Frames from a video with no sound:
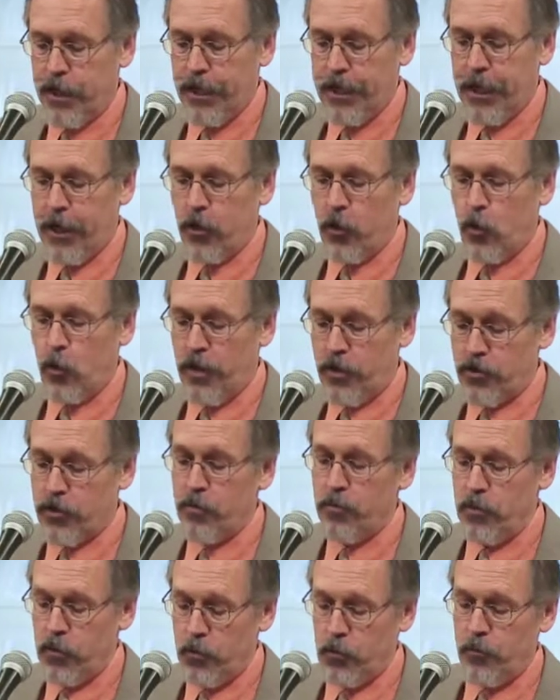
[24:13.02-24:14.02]
Carol
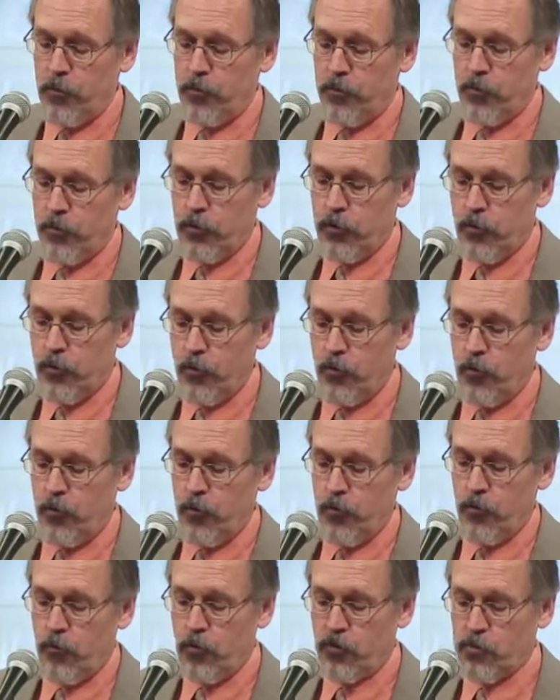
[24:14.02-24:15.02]
Wintermute,
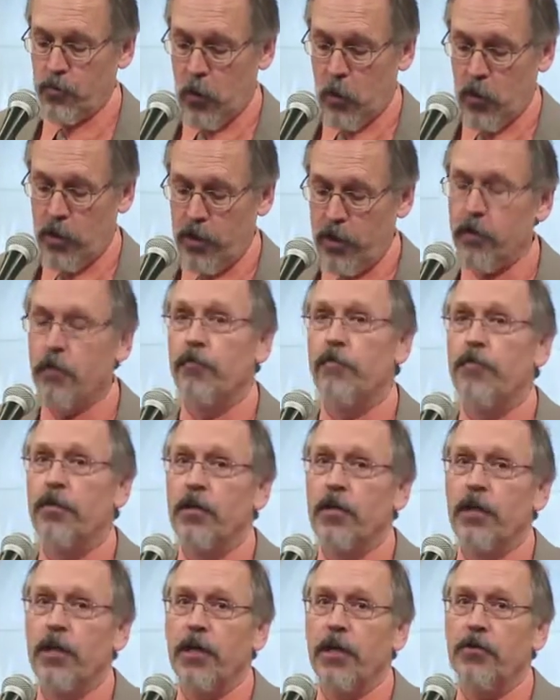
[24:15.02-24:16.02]
who was born here in
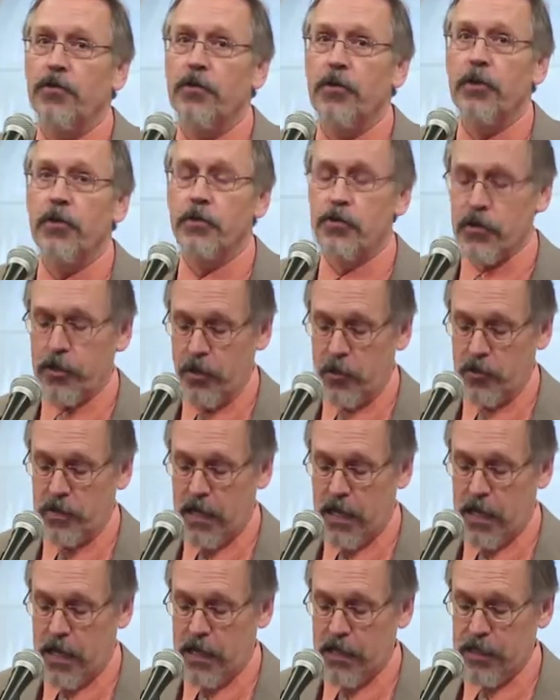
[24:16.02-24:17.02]
Philly and 2 years ago
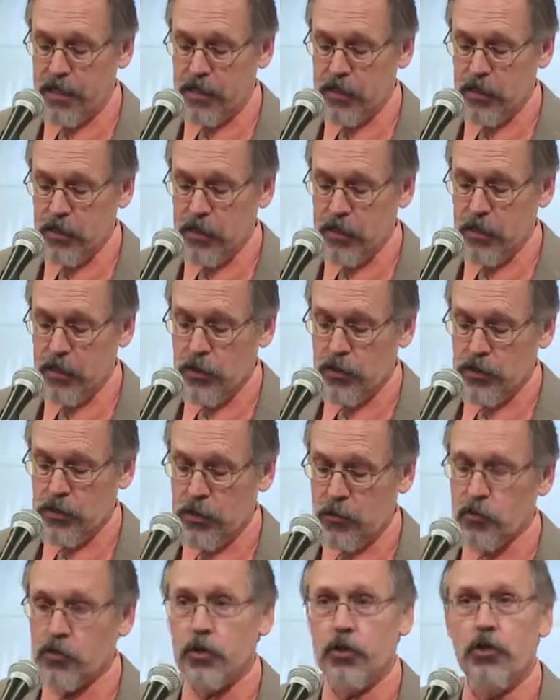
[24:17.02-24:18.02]
died, and
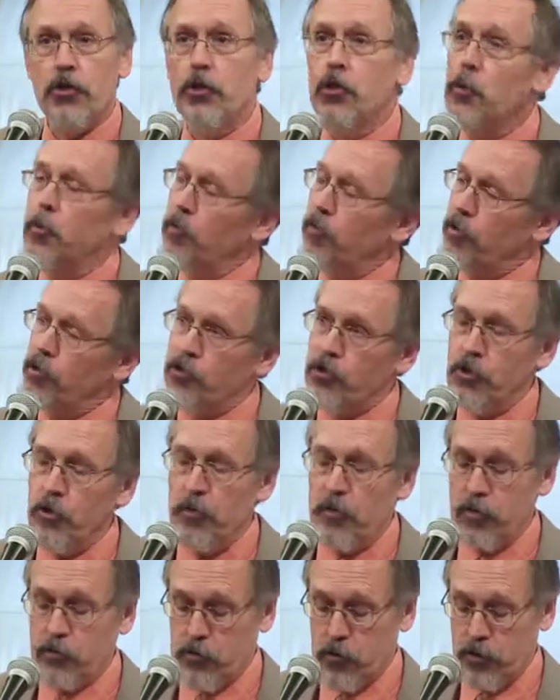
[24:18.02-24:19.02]
she was in numerous
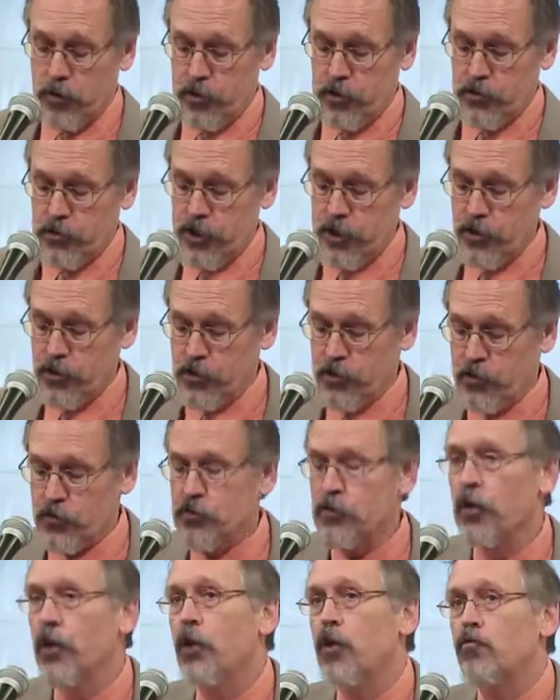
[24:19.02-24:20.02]
humanist
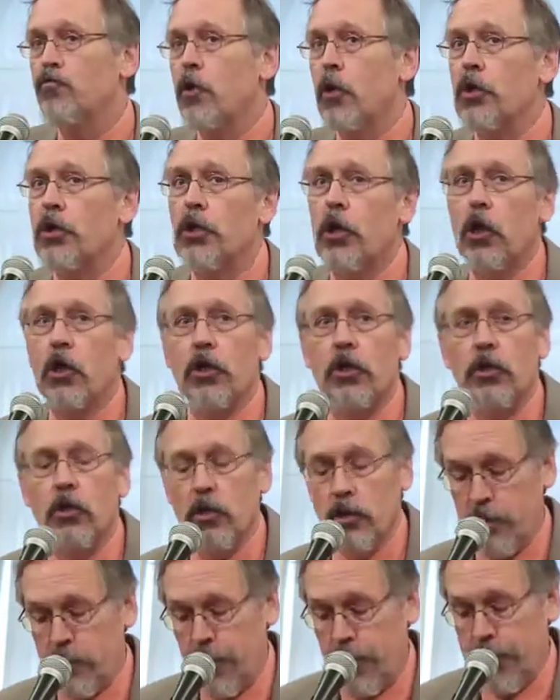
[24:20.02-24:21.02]
organizations, wrote an
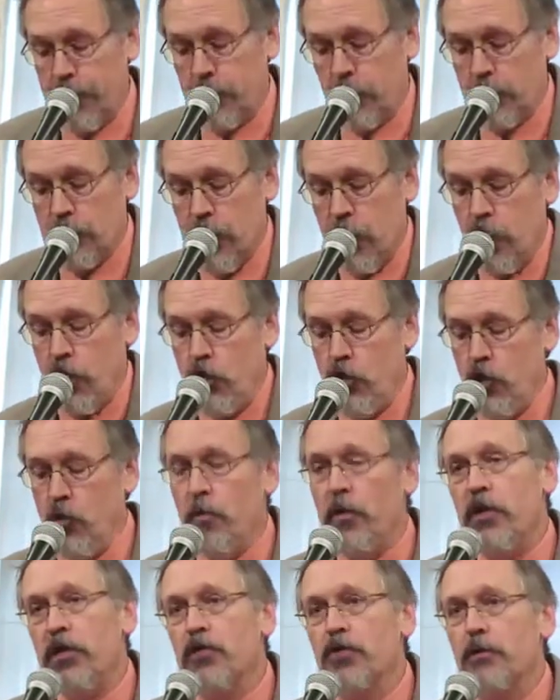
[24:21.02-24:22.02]
article entitled
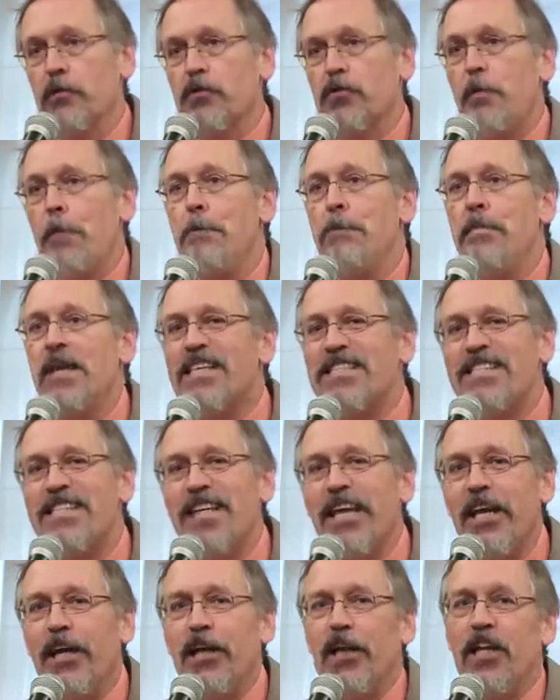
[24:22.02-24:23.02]
Humanism's
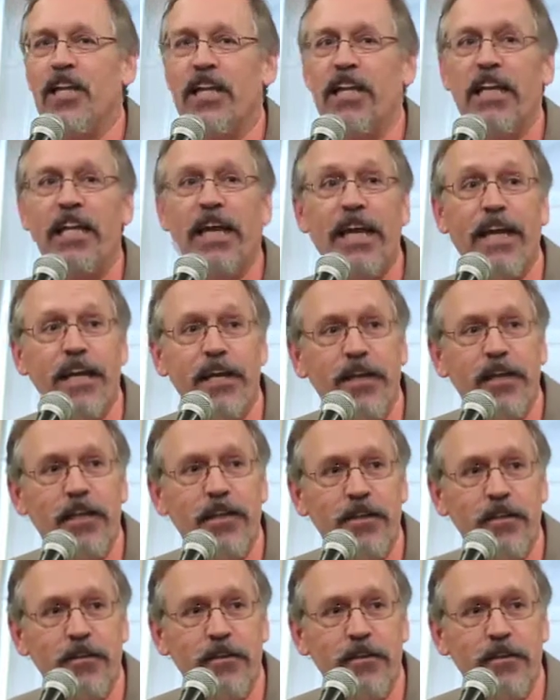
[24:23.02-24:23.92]
Missing Link.